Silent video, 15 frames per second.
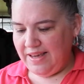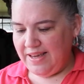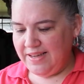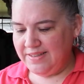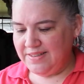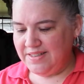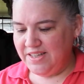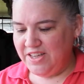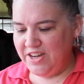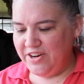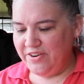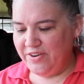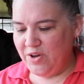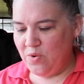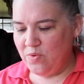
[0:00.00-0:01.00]
is the
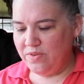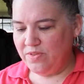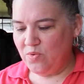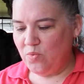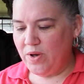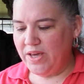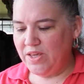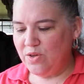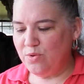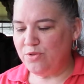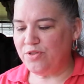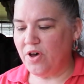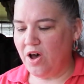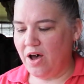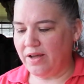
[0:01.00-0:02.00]
year going the way you
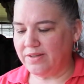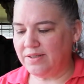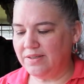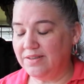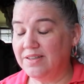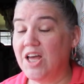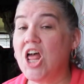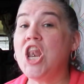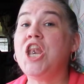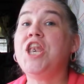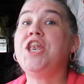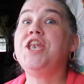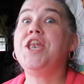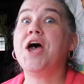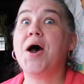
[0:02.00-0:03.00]
thought?
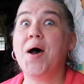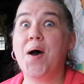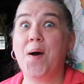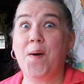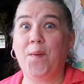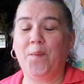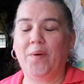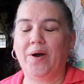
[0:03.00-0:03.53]
No.